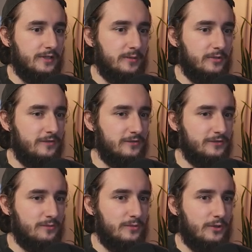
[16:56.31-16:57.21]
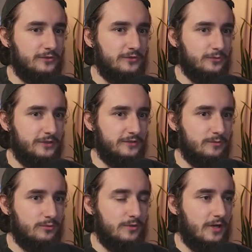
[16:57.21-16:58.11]
believe is the most
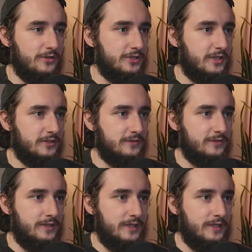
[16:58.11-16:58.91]
recent project,